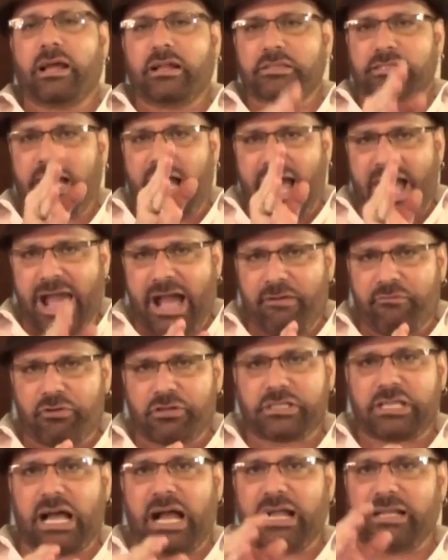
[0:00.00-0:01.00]
to
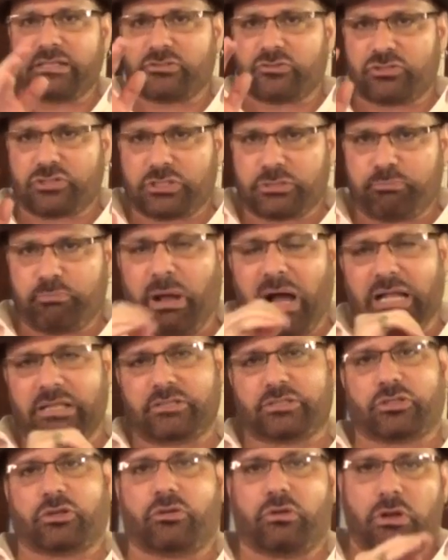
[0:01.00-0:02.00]
advertise or
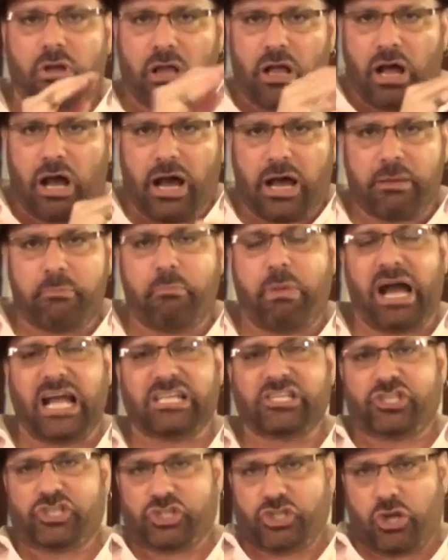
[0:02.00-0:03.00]
sponsor on my
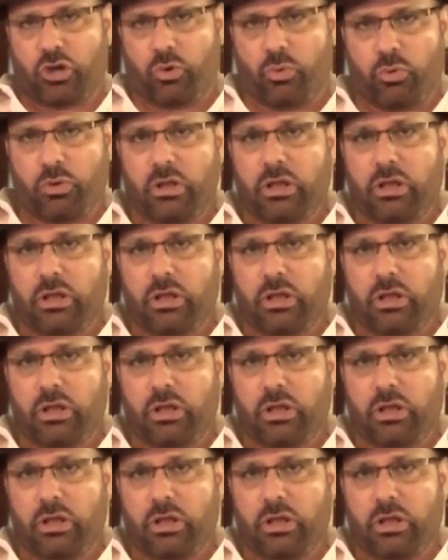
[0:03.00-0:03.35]
show.